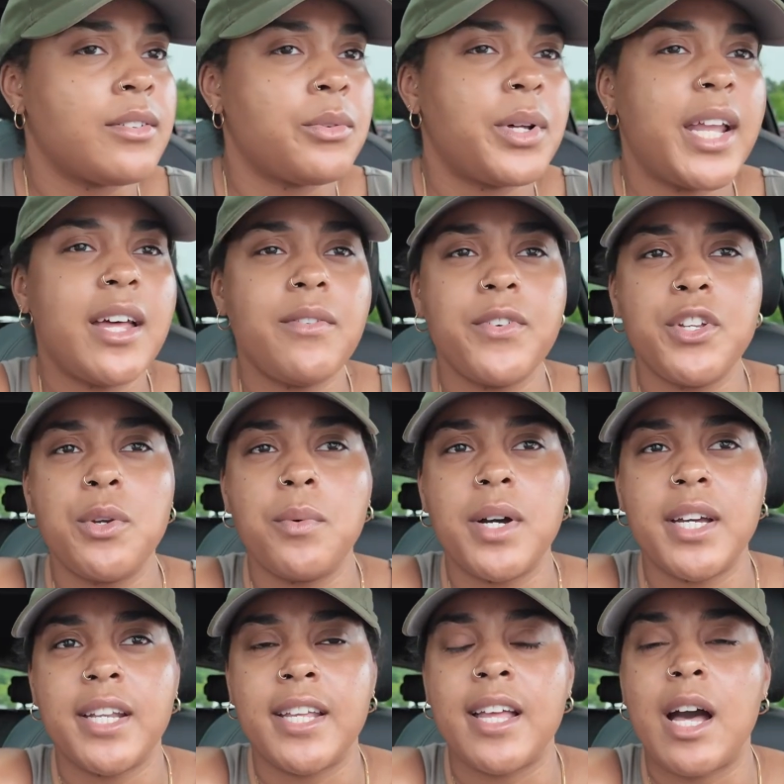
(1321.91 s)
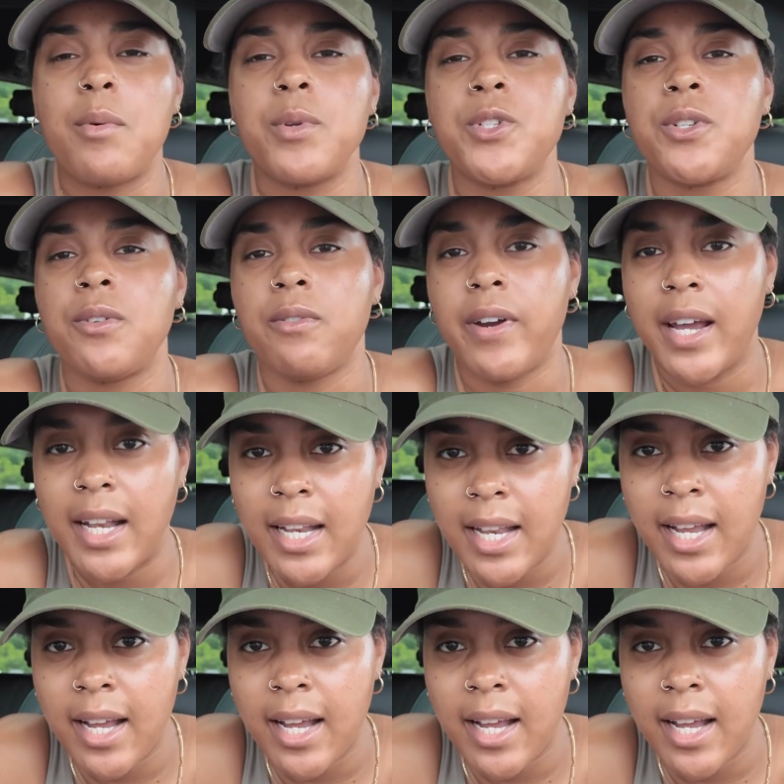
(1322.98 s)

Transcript: Whatever you want it, I want you to write it